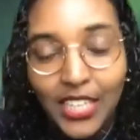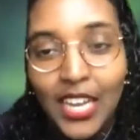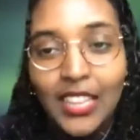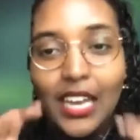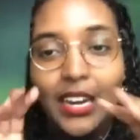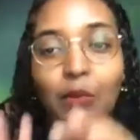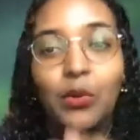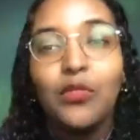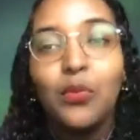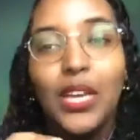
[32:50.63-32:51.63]
that I would have
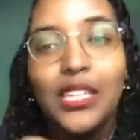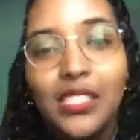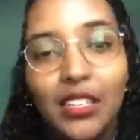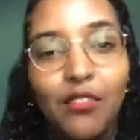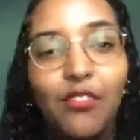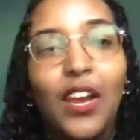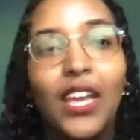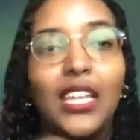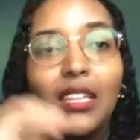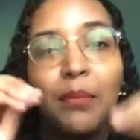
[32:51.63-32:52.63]
wasted
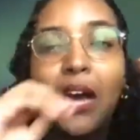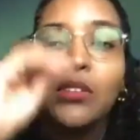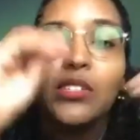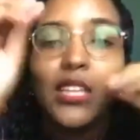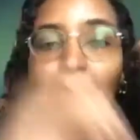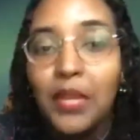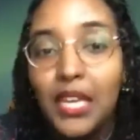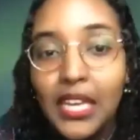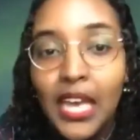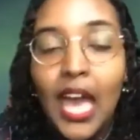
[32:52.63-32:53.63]
fighting the powers that be